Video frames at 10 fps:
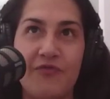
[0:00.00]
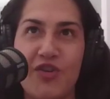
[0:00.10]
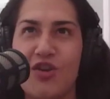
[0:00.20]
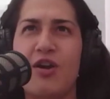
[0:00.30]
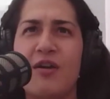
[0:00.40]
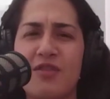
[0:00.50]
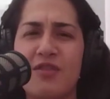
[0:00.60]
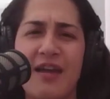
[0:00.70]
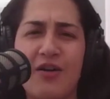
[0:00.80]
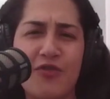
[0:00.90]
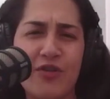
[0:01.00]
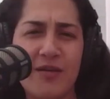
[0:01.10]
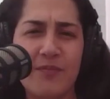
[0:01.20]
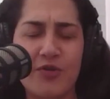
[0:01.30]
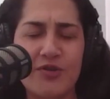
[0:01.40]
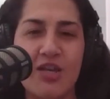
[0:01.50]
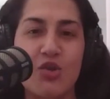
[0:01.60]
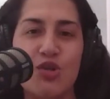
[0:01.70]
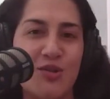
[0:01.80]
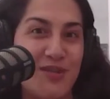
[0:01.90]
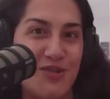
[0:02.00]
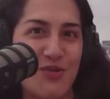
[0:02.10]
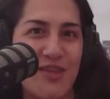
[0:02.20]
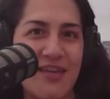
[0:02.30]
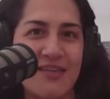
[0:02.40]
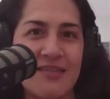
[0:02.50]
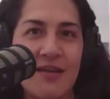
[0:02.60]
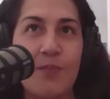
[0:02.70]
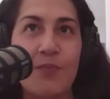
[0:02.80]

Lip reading: figure everything out for them or say, you should be doing this.